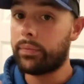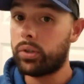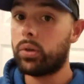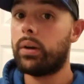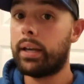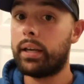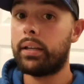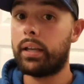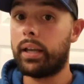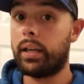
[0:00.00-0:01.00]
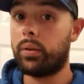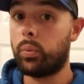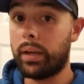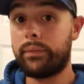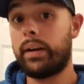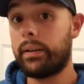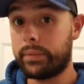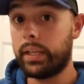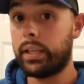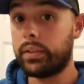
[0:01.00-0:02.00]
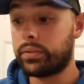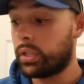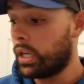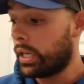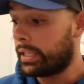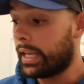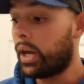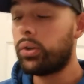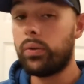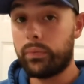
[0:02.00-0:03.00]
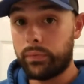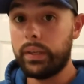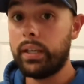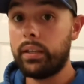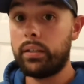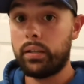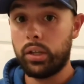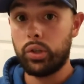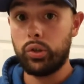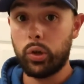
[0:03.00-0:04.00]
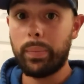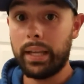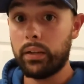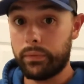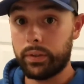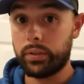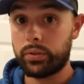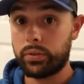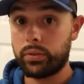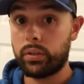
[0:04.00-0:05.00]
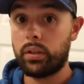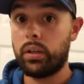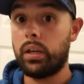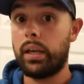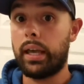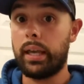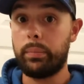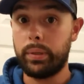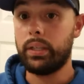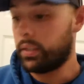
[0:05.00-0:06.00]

you go ahead and wait five days. Now you feed your betta fish a pea.